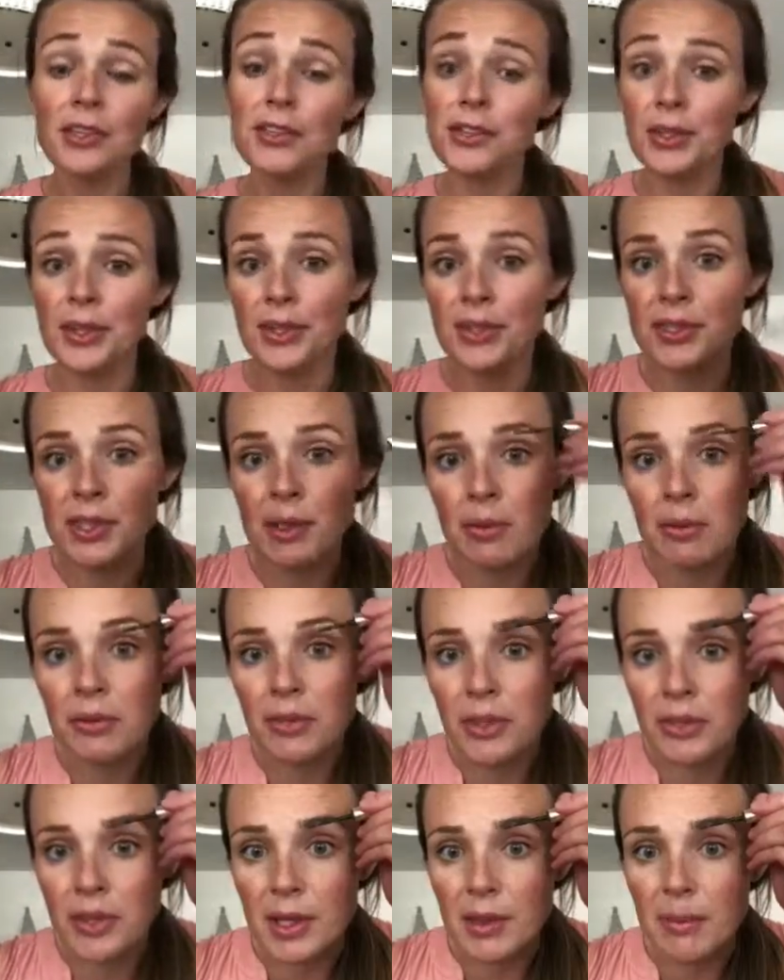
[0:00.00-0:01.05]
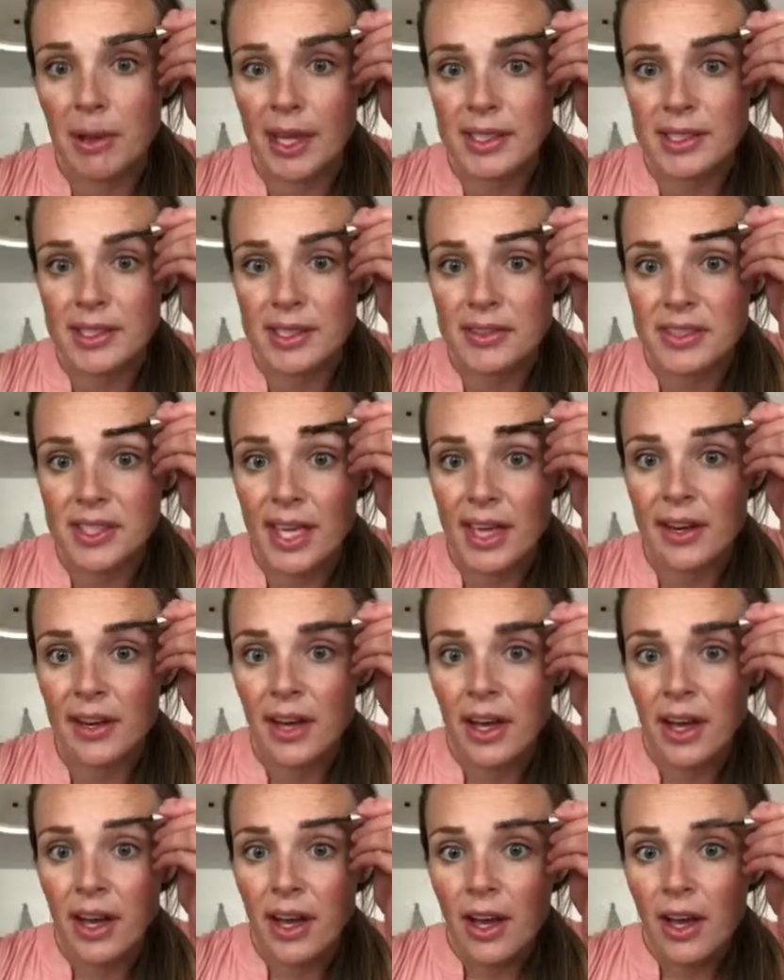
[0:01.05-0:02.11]
So I know some of you in the past have said,
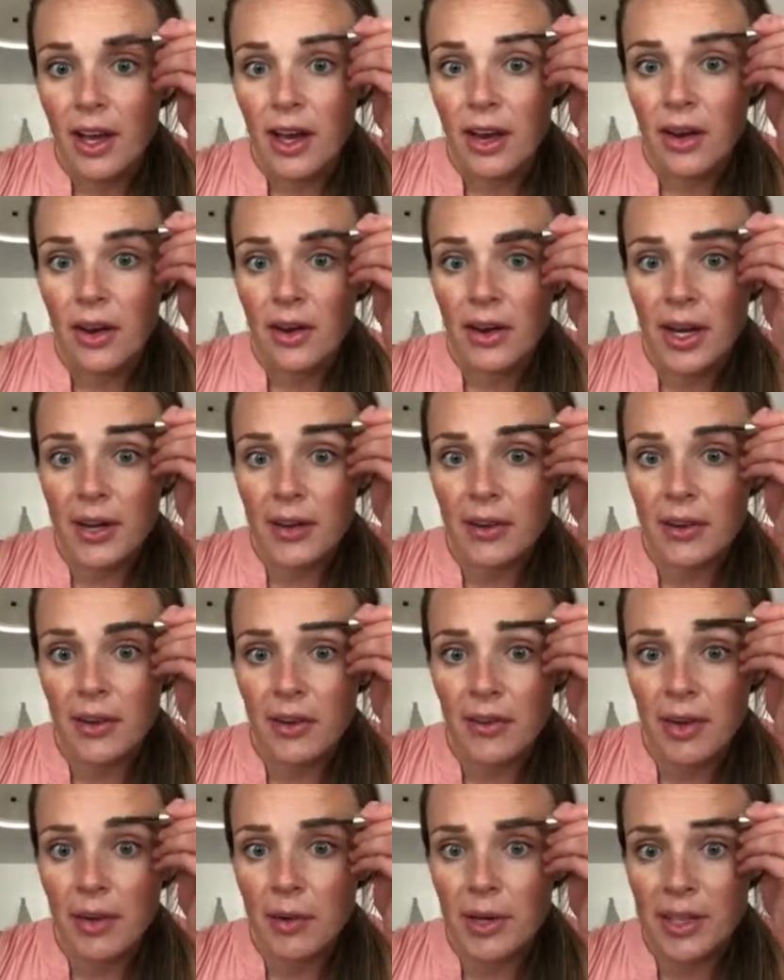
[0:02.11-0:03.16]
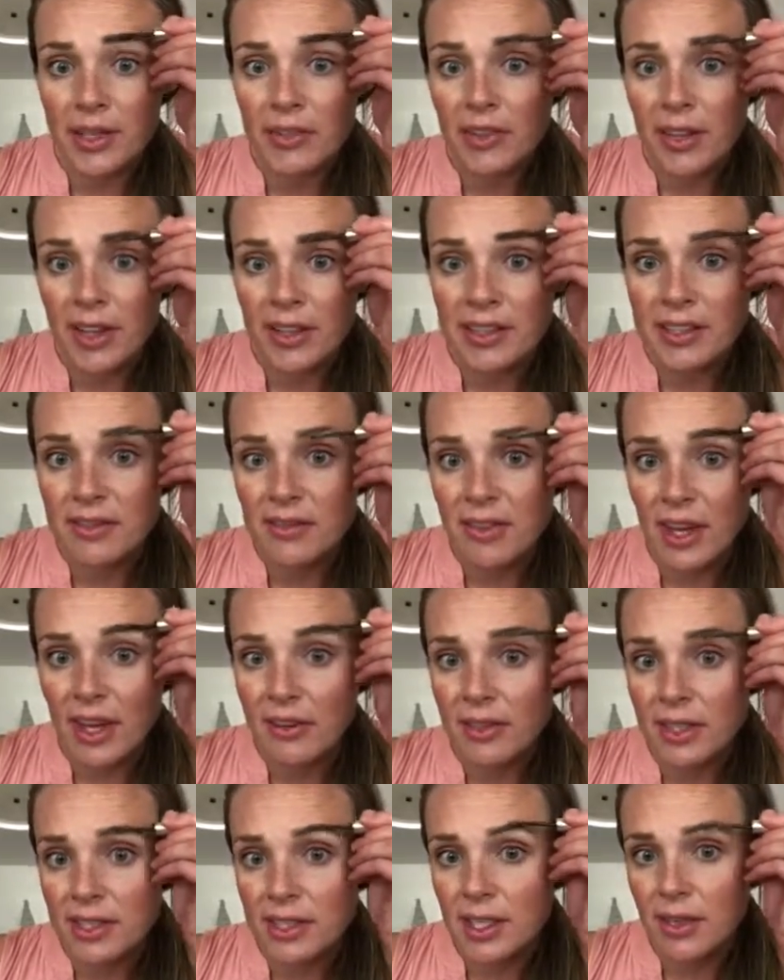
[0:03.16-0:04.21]
oh, I don't know if I want the Flawless in
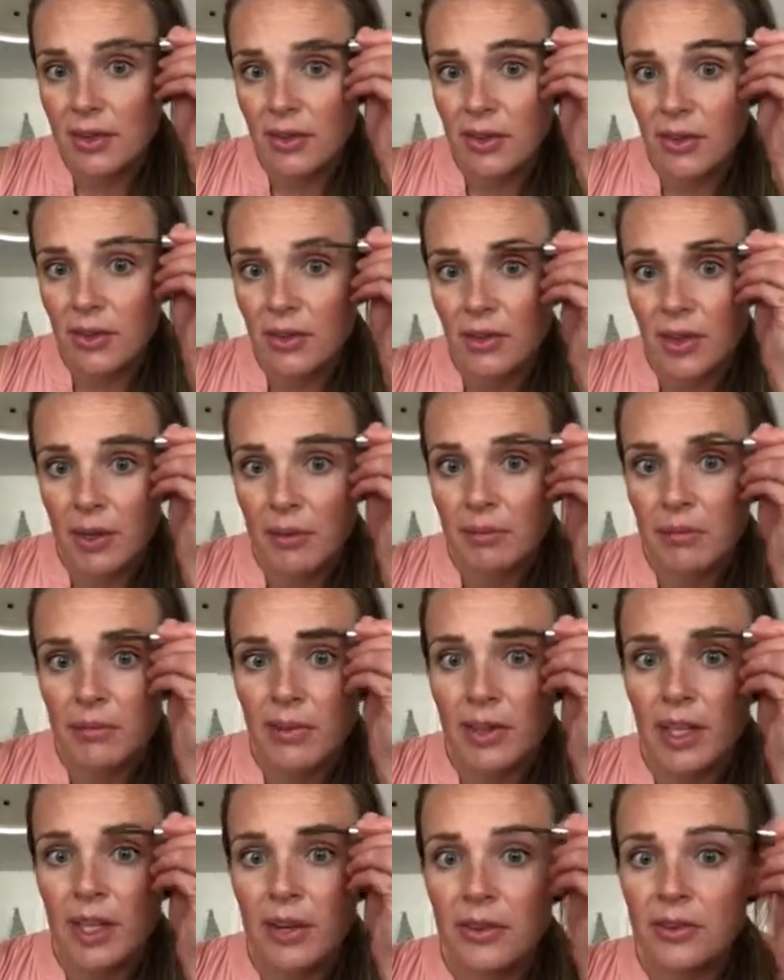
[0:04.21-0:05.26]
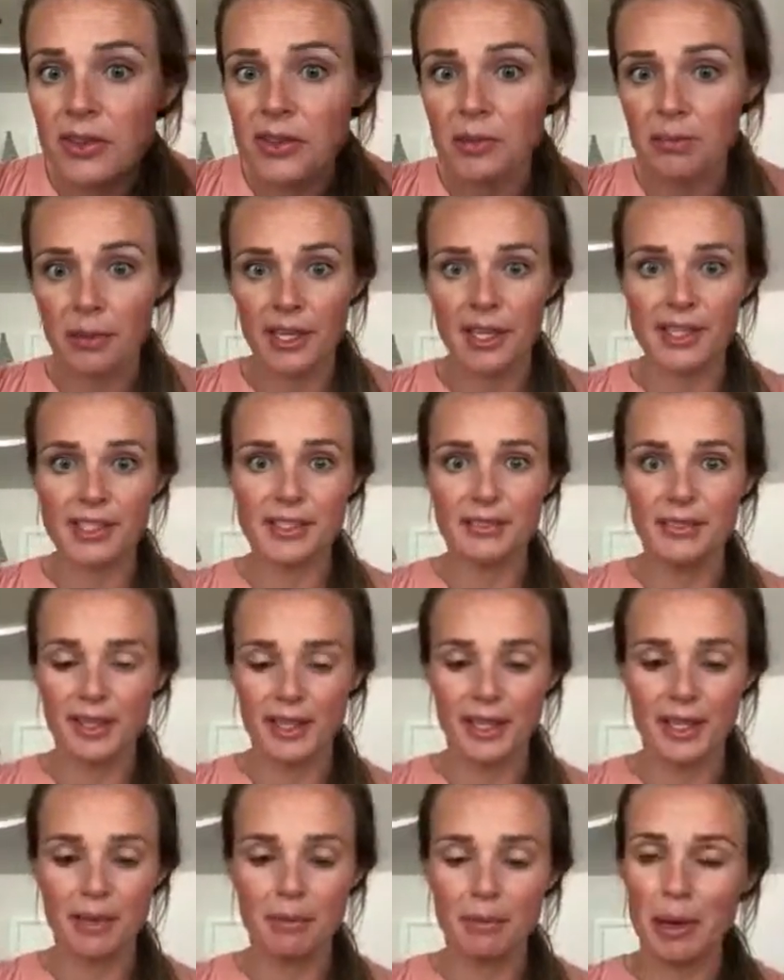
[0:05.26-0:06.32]
5 because I don't know if I'm, you know, super into
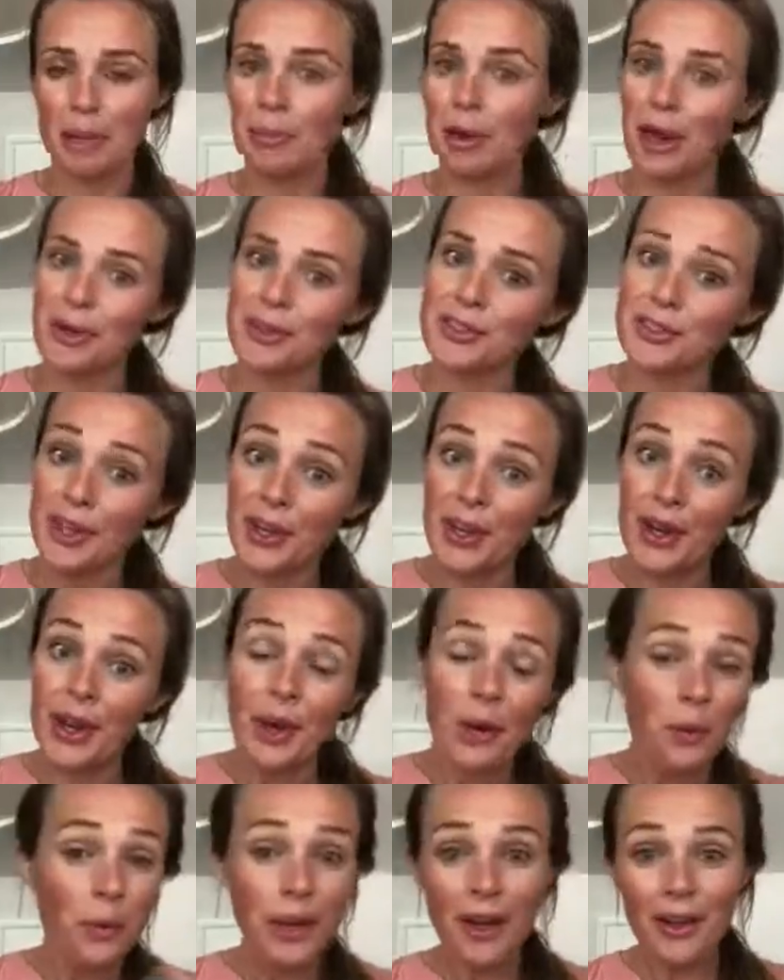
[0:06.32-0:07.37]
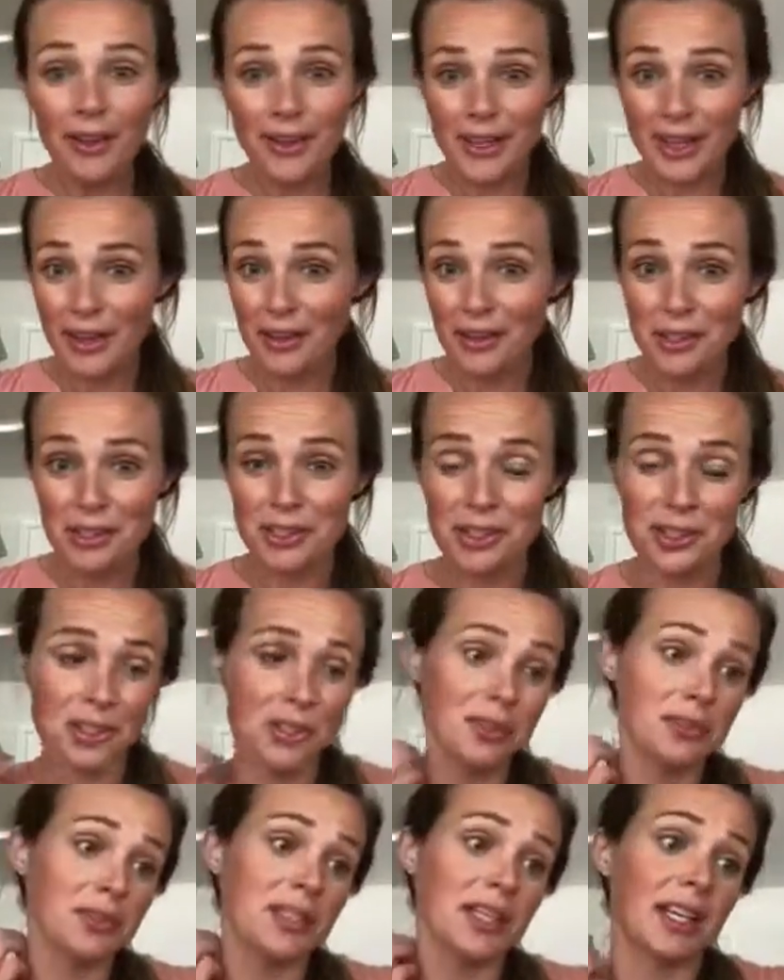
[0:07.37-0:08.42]
filling in my brows. Well, now you can just
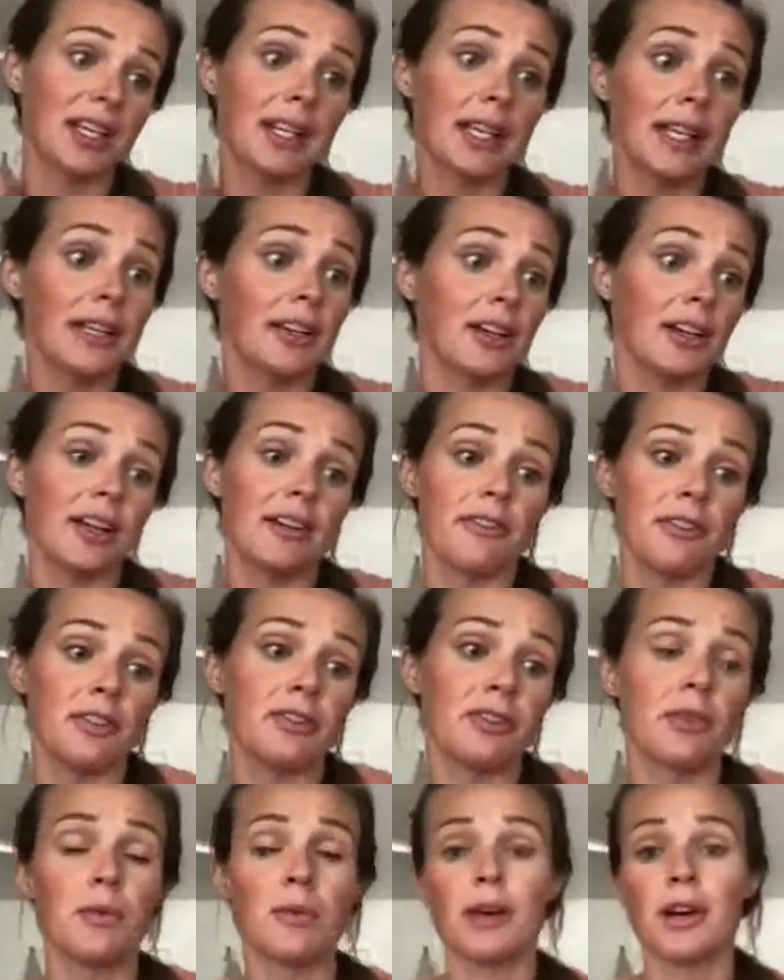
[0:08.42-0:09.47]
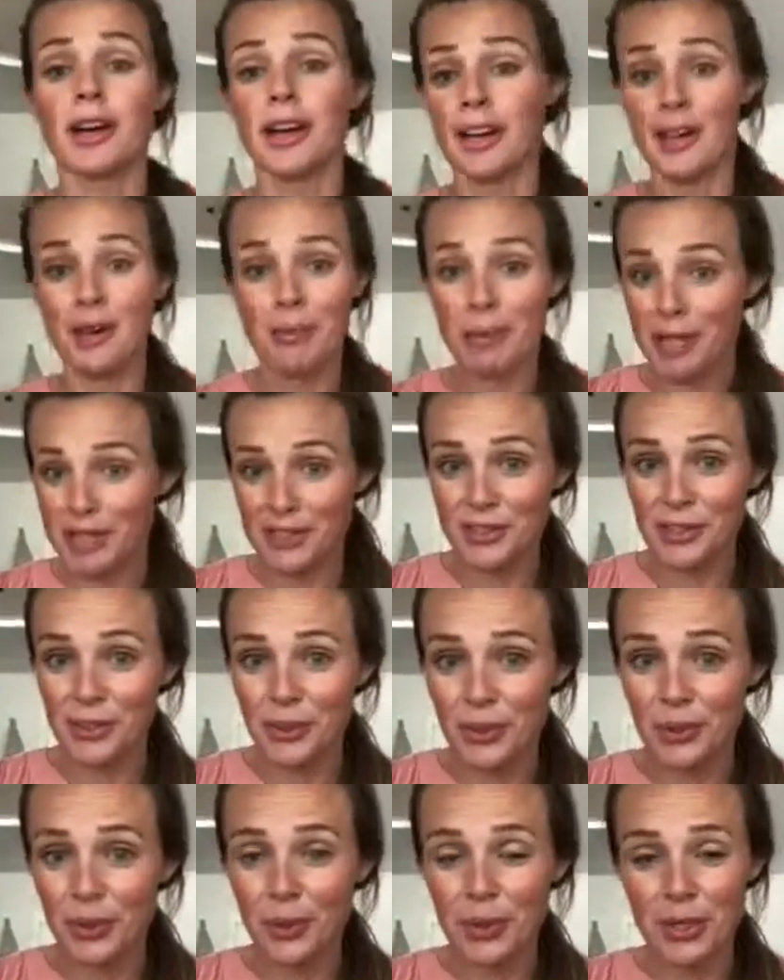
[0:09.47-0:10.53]
use the clear if you don't want a
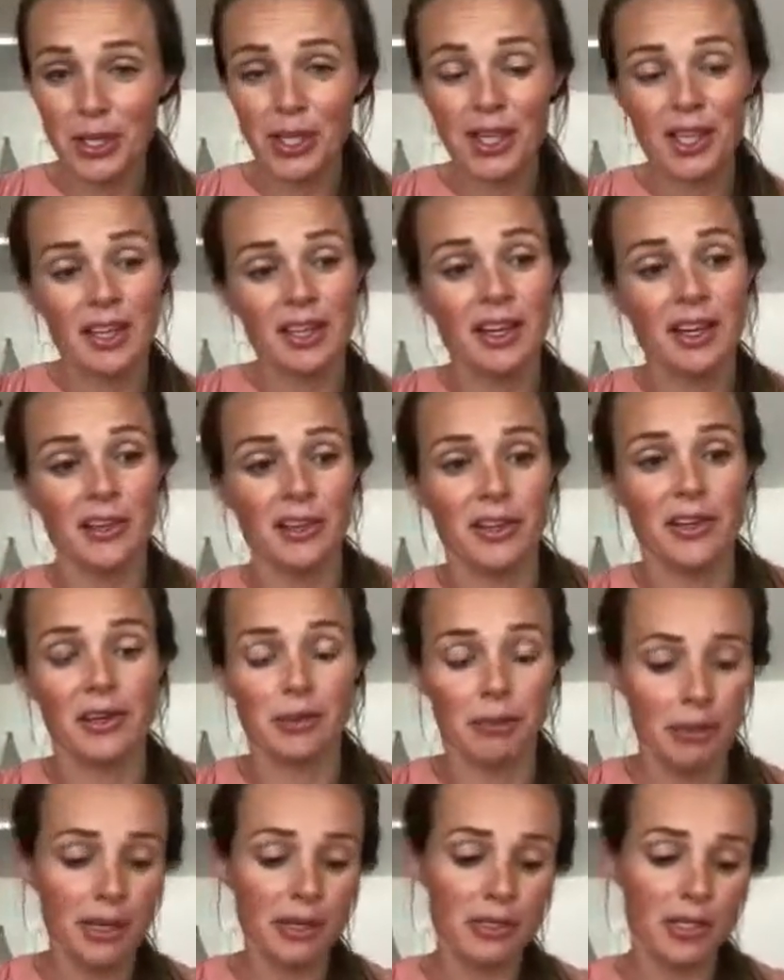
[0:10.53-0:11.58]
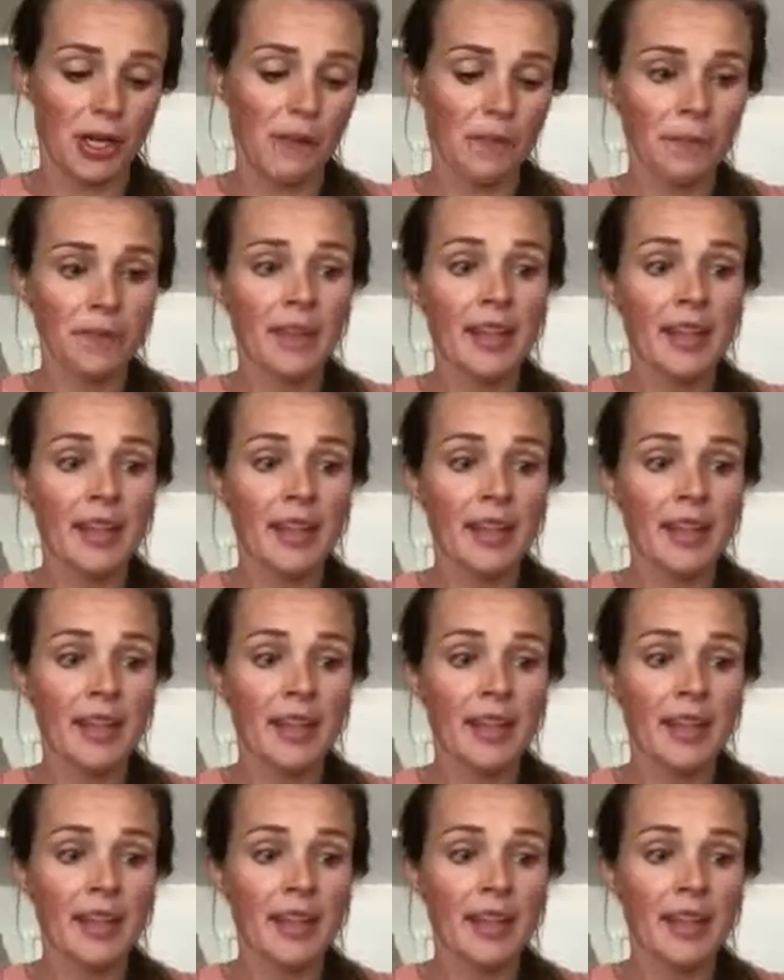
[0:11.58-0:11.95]
pencil or a colored brow gel.